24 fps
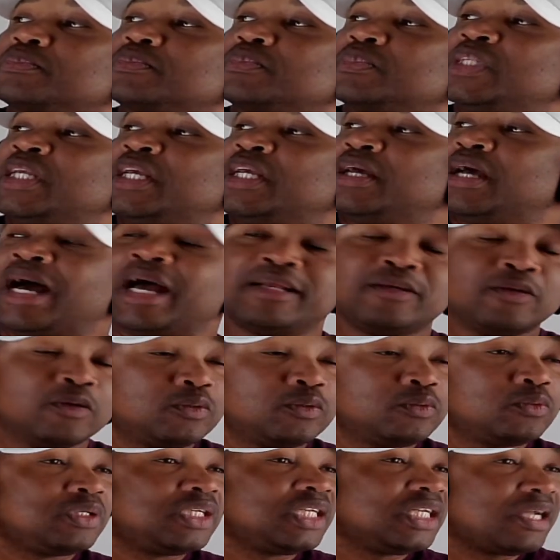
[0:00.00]
Yeah, I
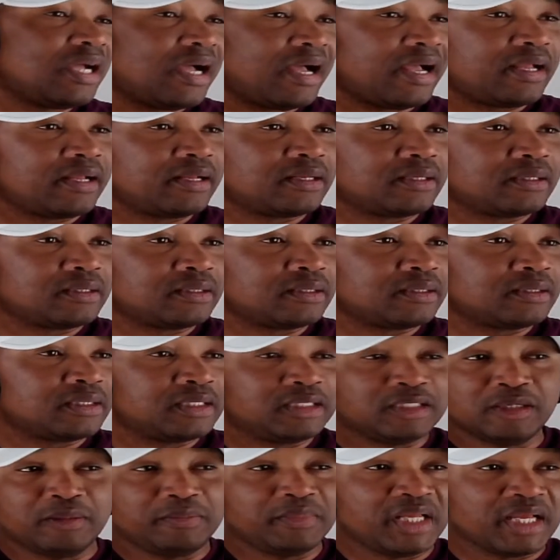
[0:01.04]
don't know the guy, the
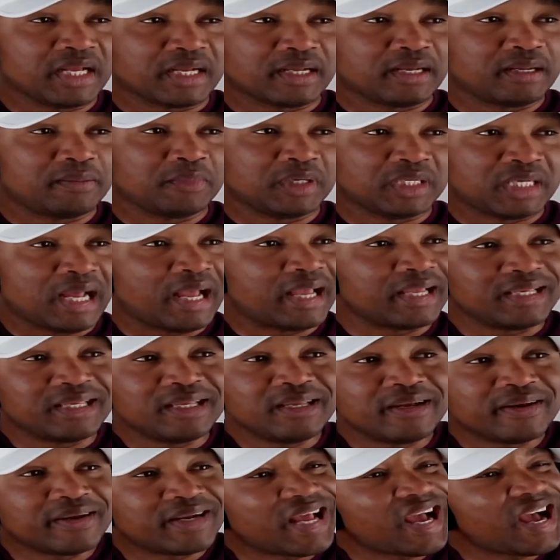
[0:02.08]
Jamaican, but I
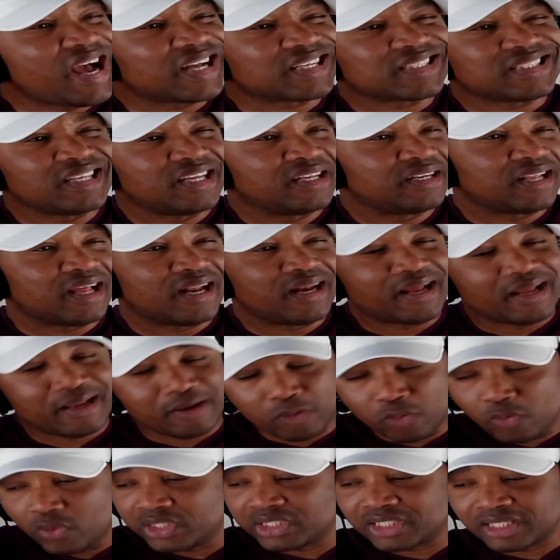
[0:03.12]
hear the accent and I
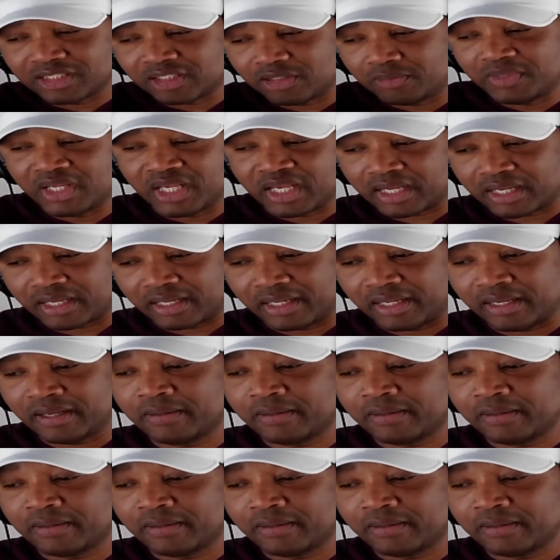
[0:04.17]
know it's a Jamaican, yeah?